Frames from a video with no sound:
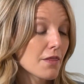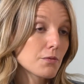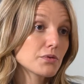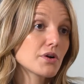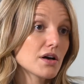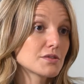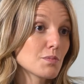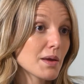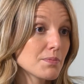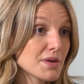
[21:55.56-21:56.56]
And the root cause
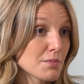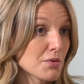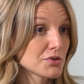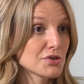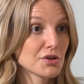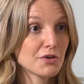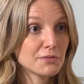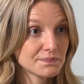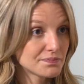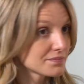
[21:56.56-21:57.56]
might be
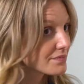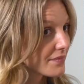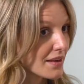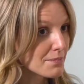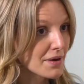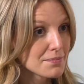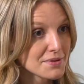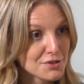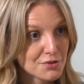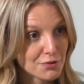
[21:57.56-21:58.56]
emotional. It might
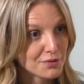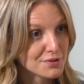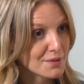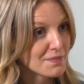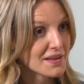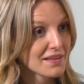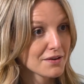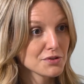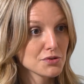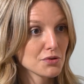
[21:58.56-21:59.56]
be something
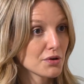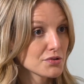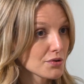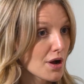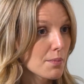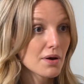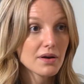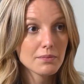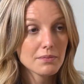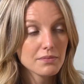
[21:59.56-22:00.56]
that was stored,
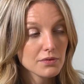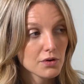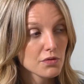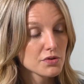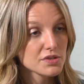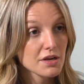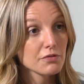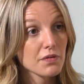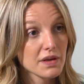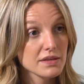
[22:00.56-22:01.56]
trauma, and there's
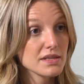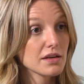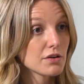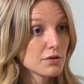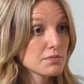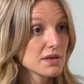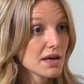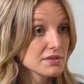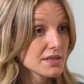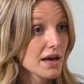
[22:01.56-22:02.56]
several things that it could be
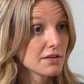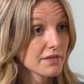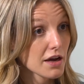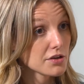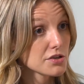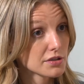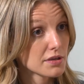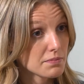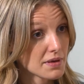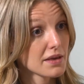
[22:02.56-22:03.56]
outside of
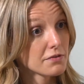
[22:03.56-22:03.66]
actually being